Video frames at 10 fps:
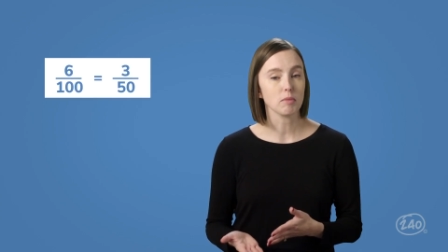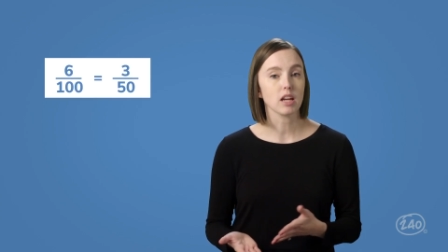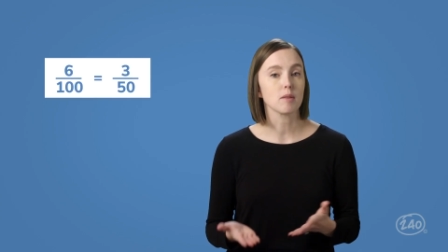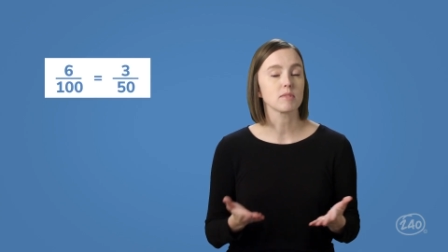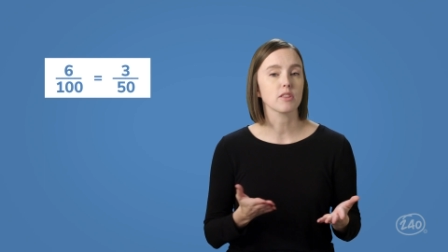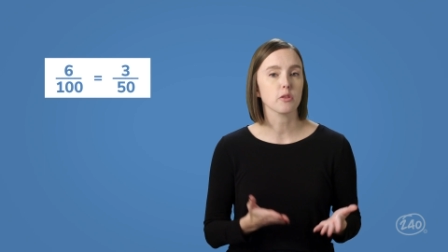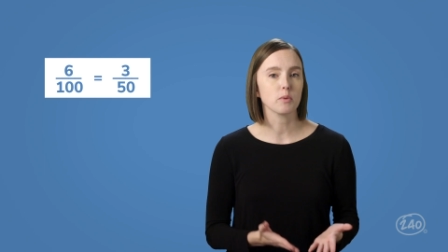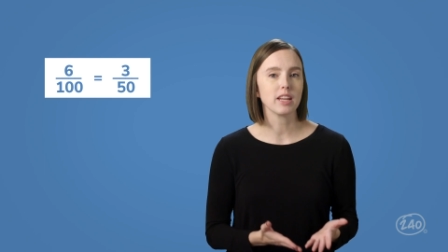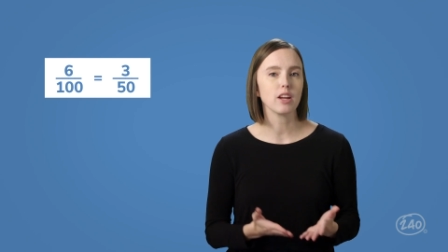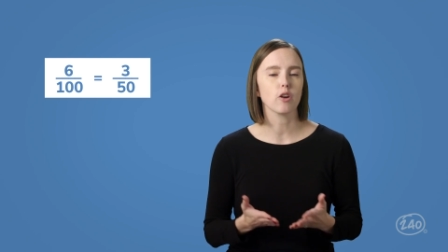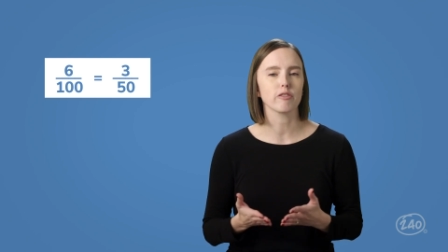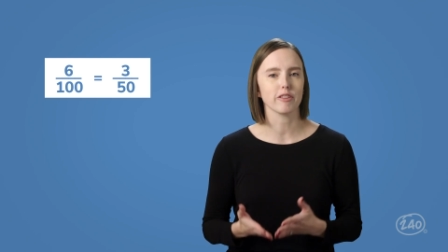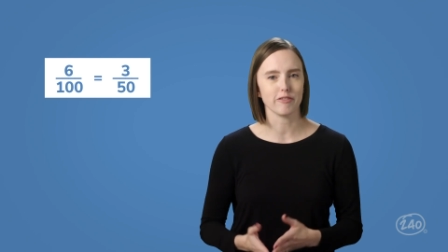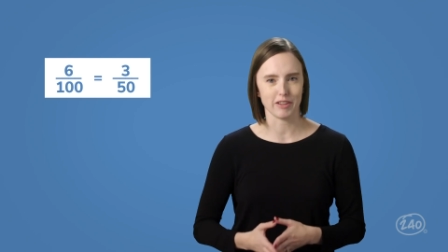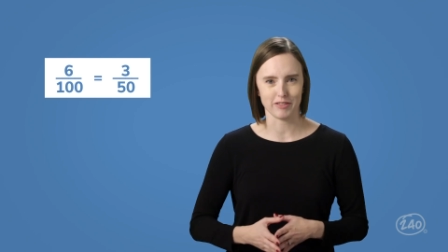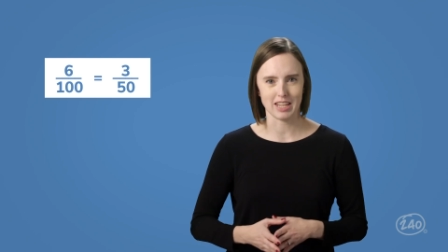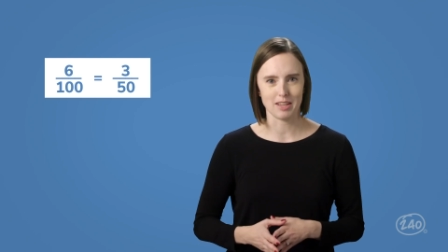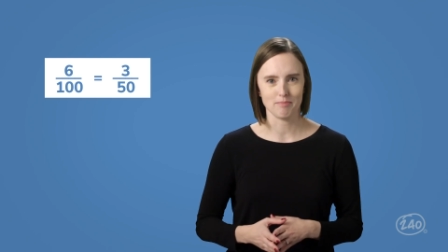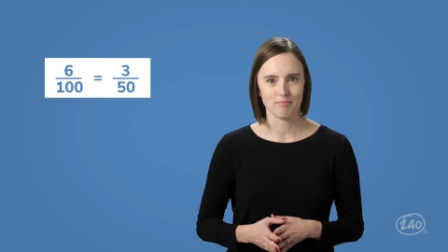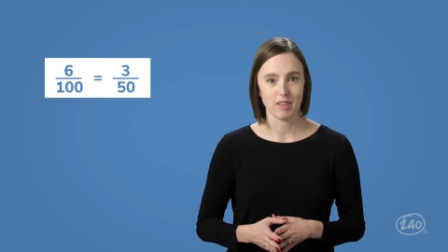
becomes three over fifty,